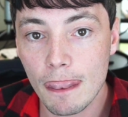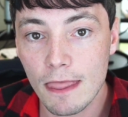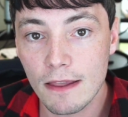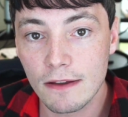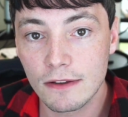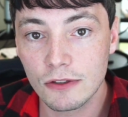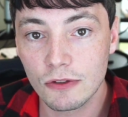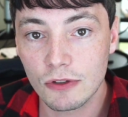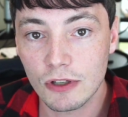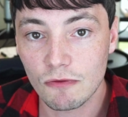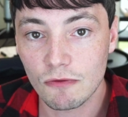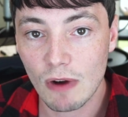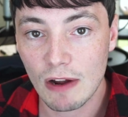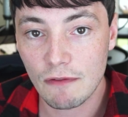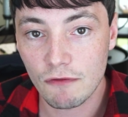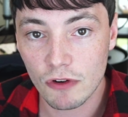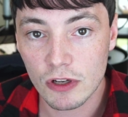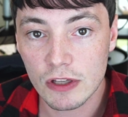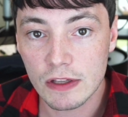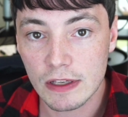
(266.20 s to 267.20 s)
you can
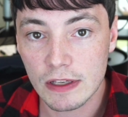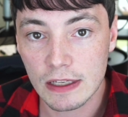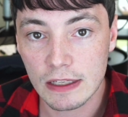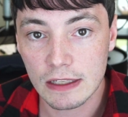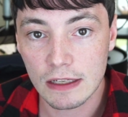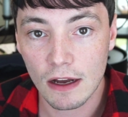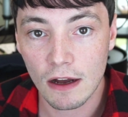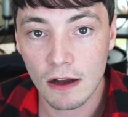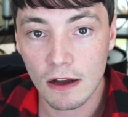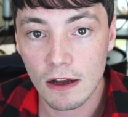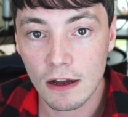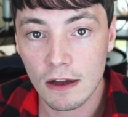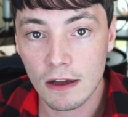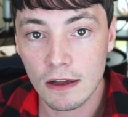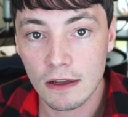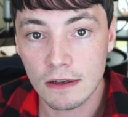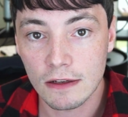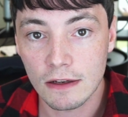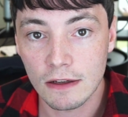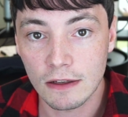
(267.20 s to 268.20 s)
reference it
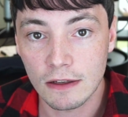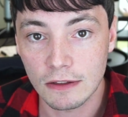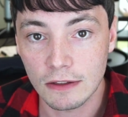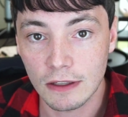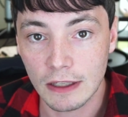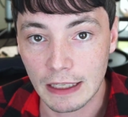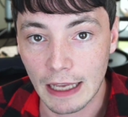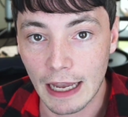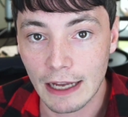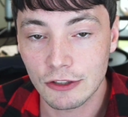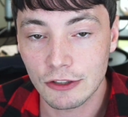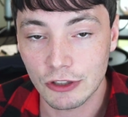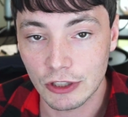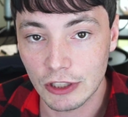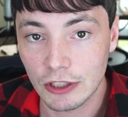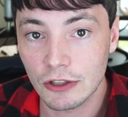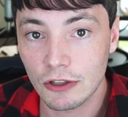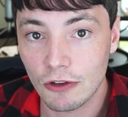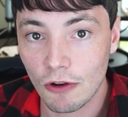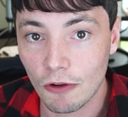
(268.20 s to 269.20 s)
on, like actually
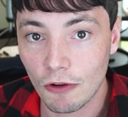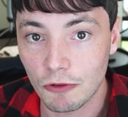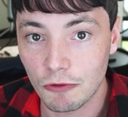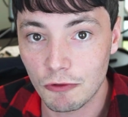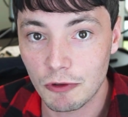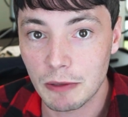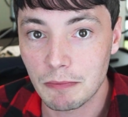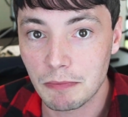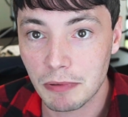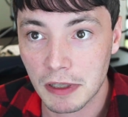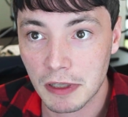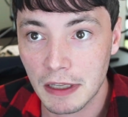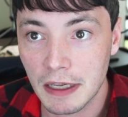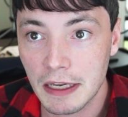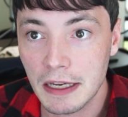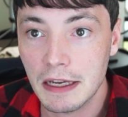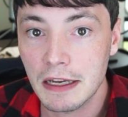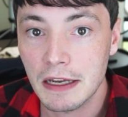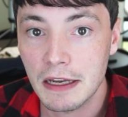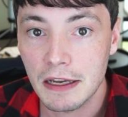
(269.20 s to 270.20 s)
in the call, you can
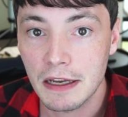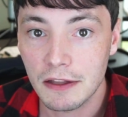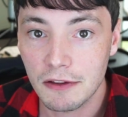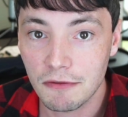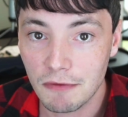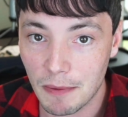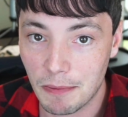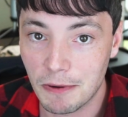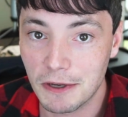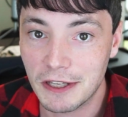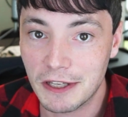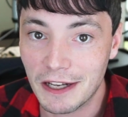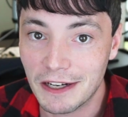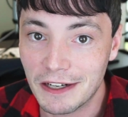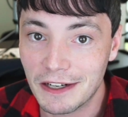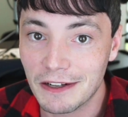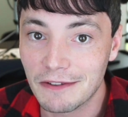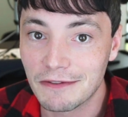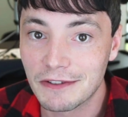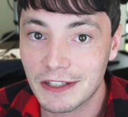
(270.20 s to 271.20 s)
play the
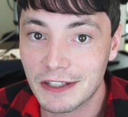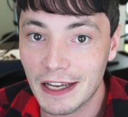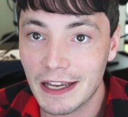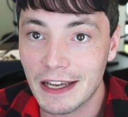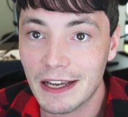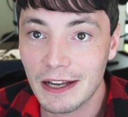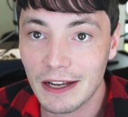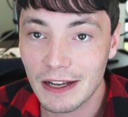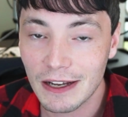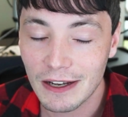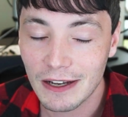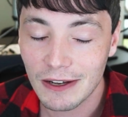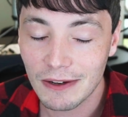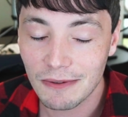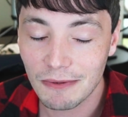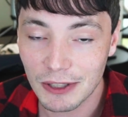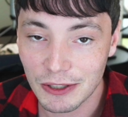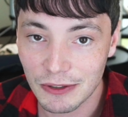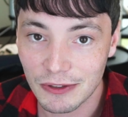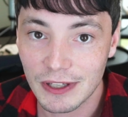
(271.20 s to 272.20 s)
representative saying
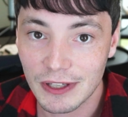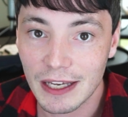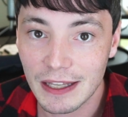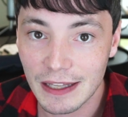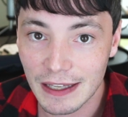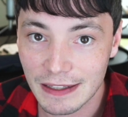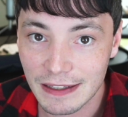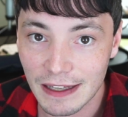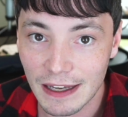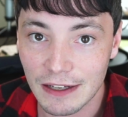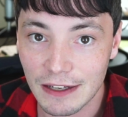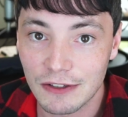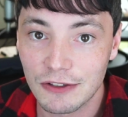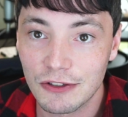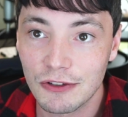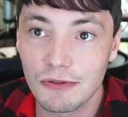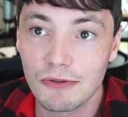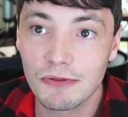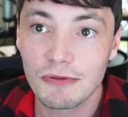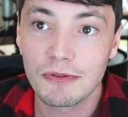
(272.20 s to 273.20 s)
what you say they said
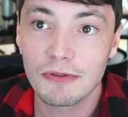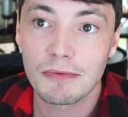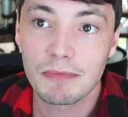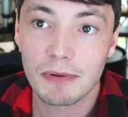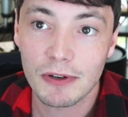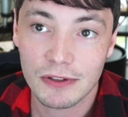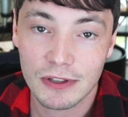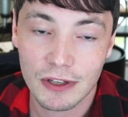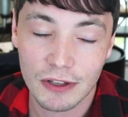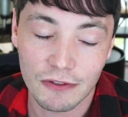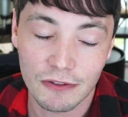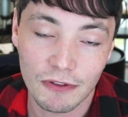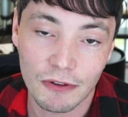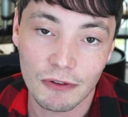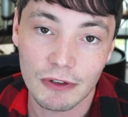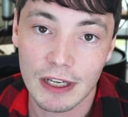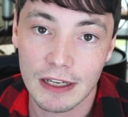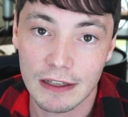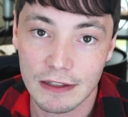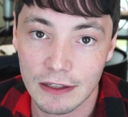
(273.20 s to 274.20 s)
to the person on the
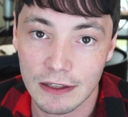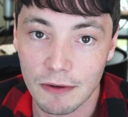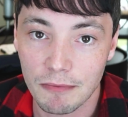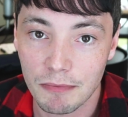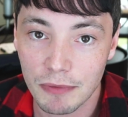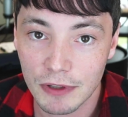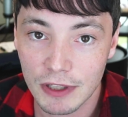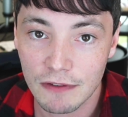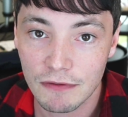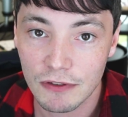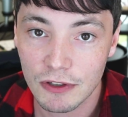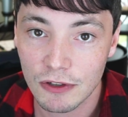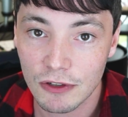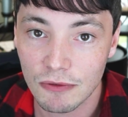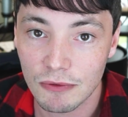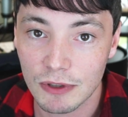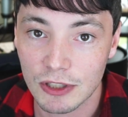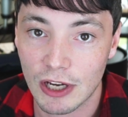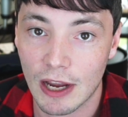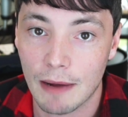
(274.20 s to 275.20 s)
phone in case they don't believe you,
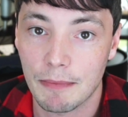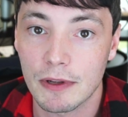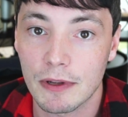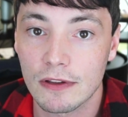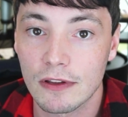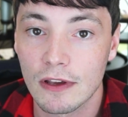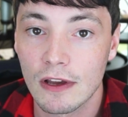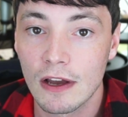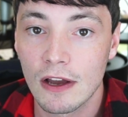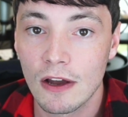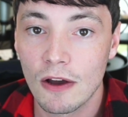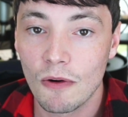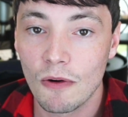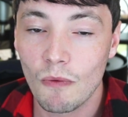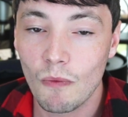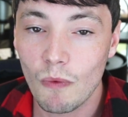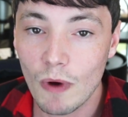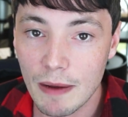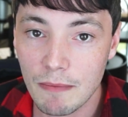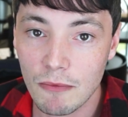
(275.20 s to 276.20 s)
which happens
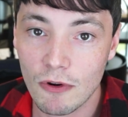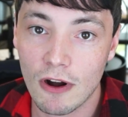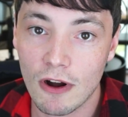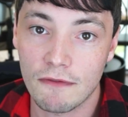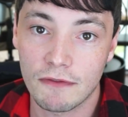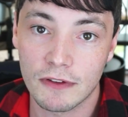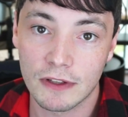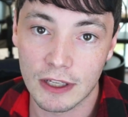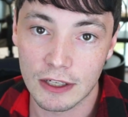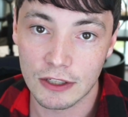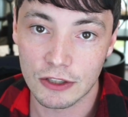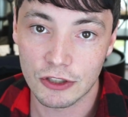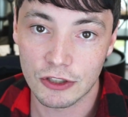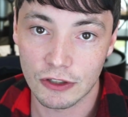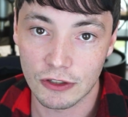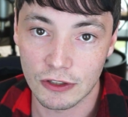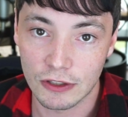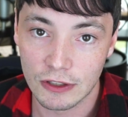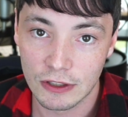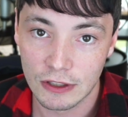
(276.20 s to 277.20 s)
way more often than it
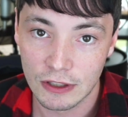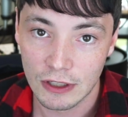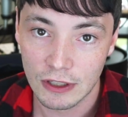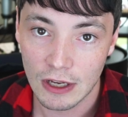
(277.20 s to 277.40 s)
should.